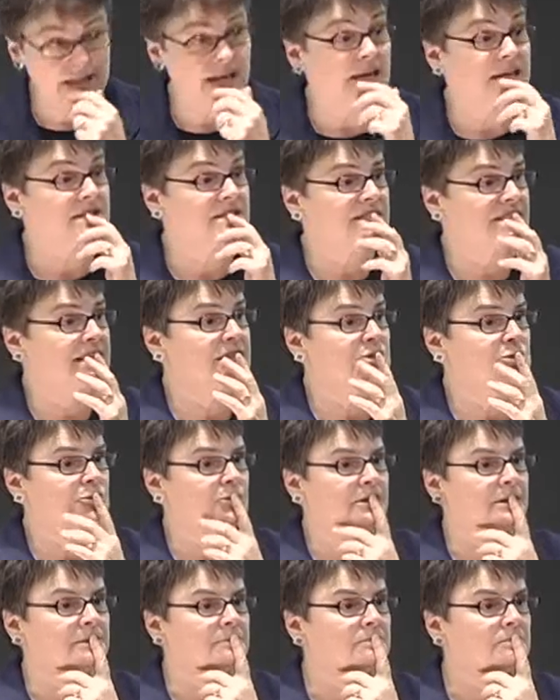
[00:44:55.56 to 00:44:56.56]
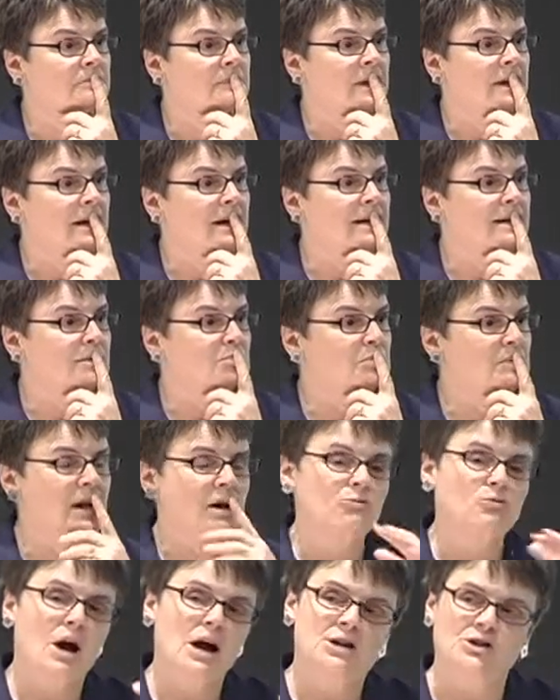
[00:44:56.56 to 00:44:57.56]
ninth century. Um, now,
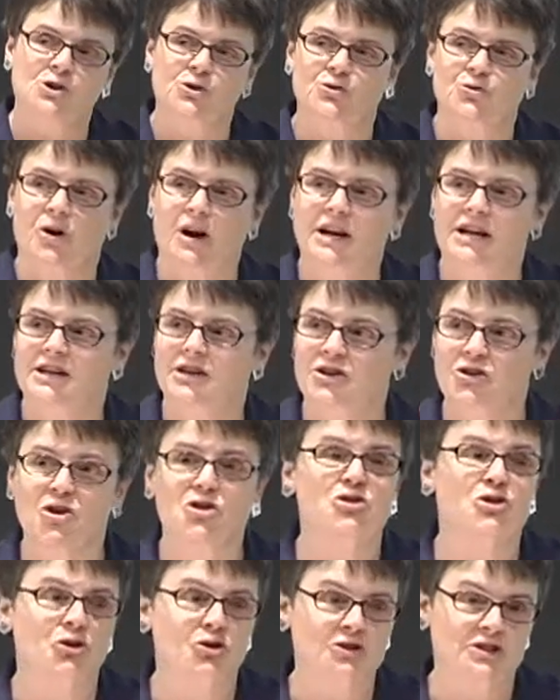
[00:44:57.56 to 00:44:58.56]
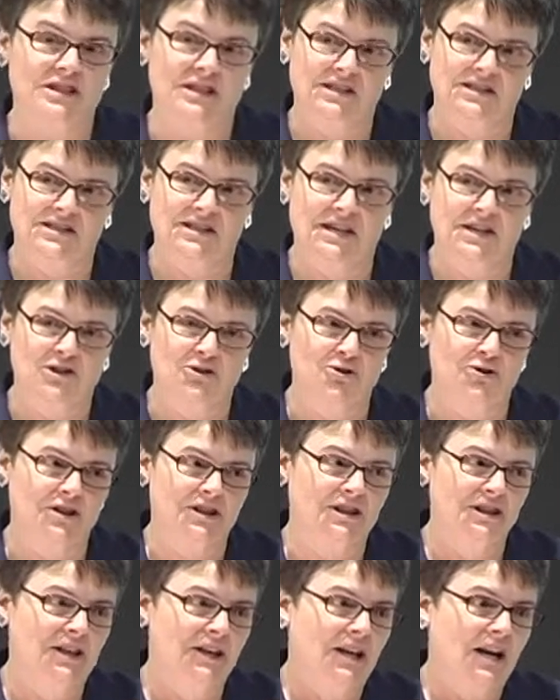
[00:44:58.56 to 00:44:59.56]
Roger's writing in the 13th
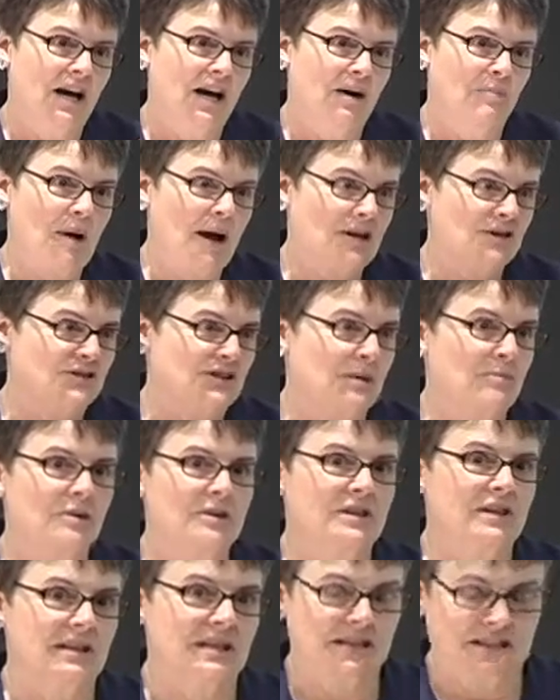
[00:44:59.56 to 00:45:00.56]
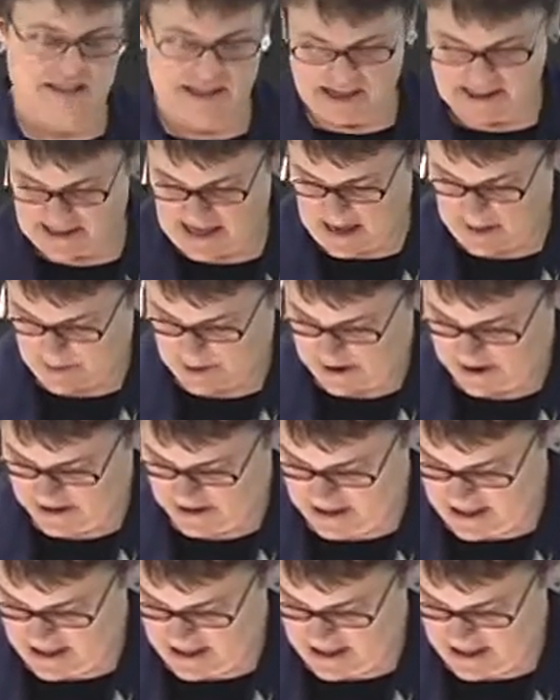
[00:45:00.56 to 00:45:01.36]
century about something that he says happened in the